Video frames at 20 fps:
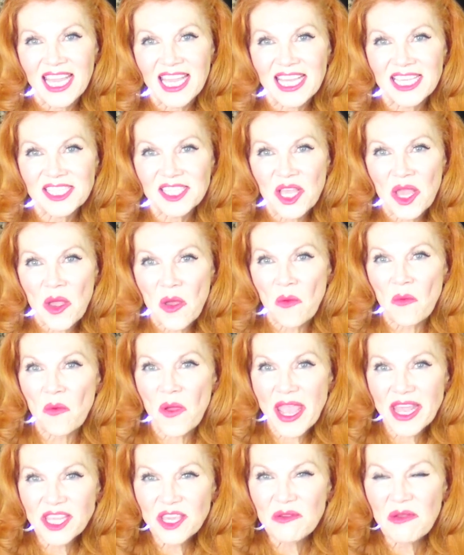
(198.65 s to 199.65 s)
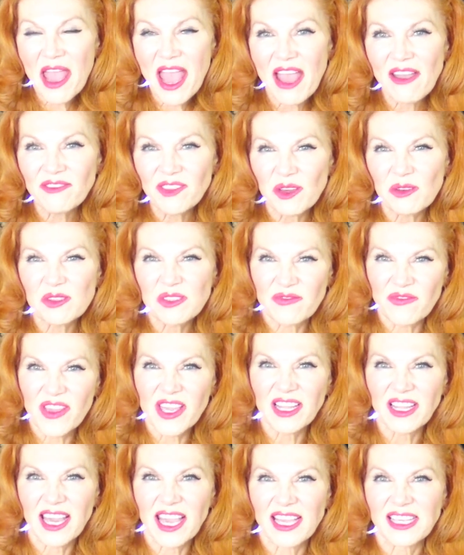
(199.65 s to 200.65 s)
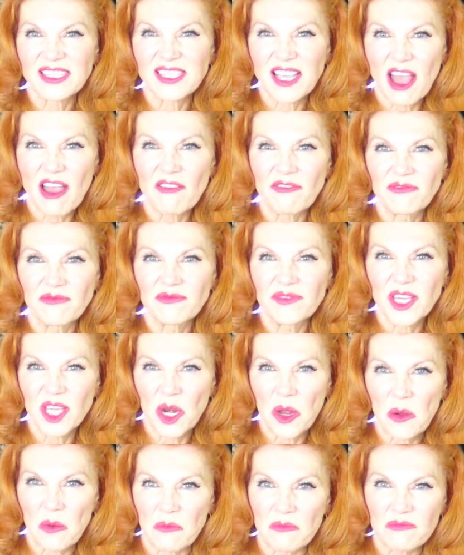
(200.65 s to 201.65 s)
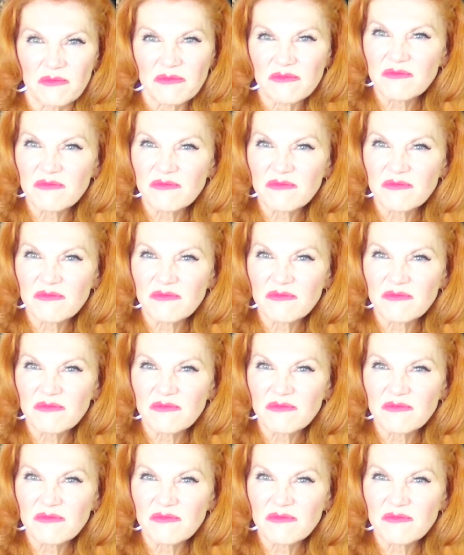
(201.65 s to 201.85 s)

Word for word: is when you have those feelings of, you know,